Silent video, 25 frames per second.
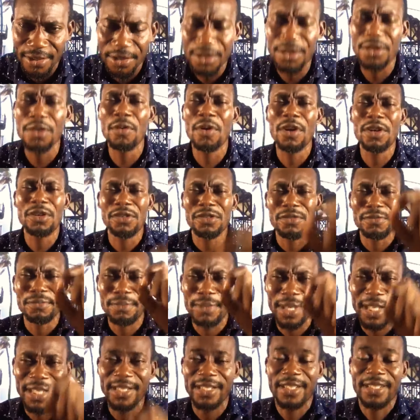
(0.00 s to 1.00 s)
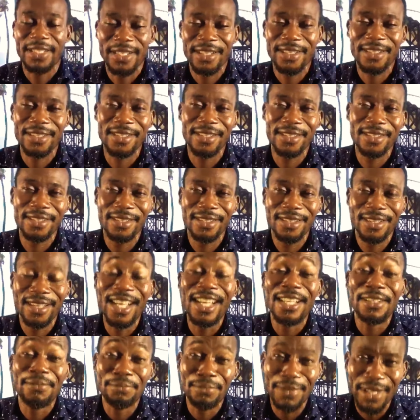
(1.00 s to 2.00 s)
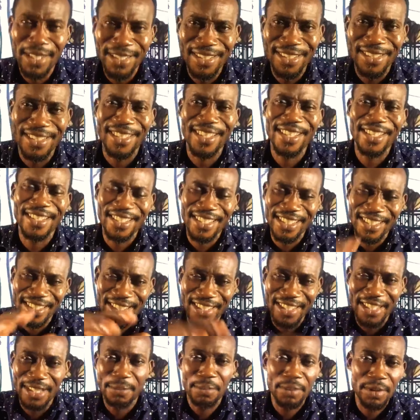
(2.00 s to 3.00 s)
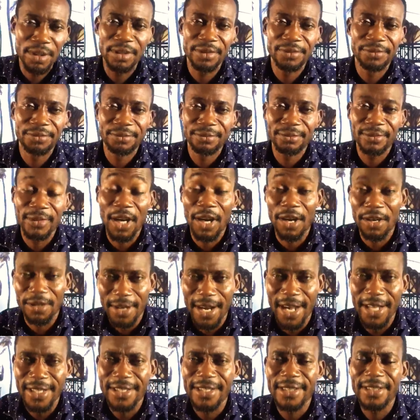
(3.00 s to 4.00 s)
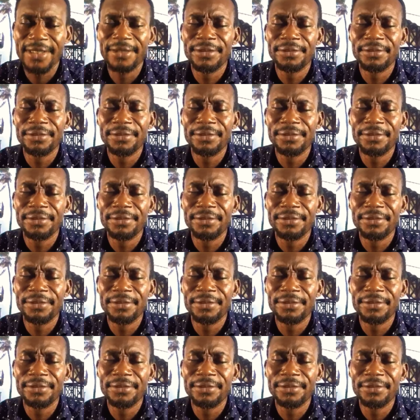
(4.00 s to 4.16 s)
If you want to meditate and meditate deep. All right.